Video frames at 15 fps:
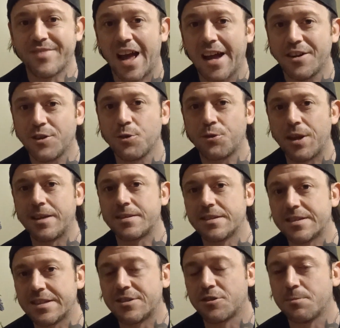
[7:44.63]
I do think
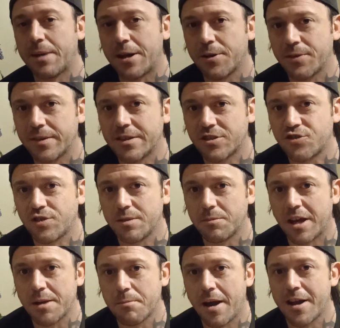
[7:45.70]
that these are better than the
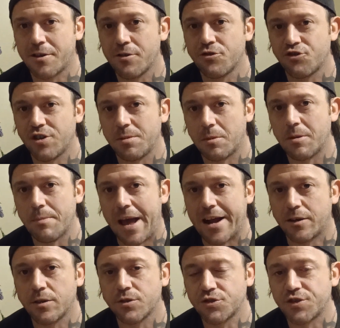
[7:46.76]
Streamlight Micro Stream or
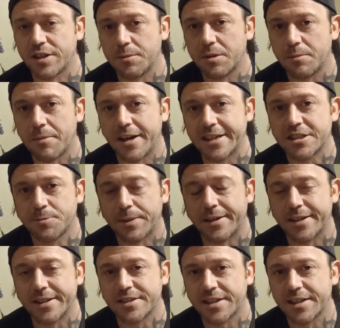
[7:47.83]
Macro Stream in my
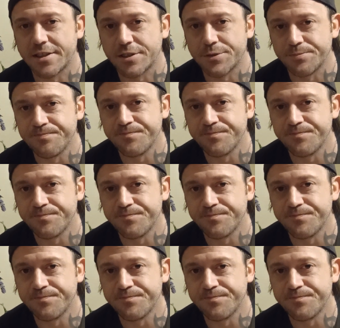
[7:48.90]
experience. I do.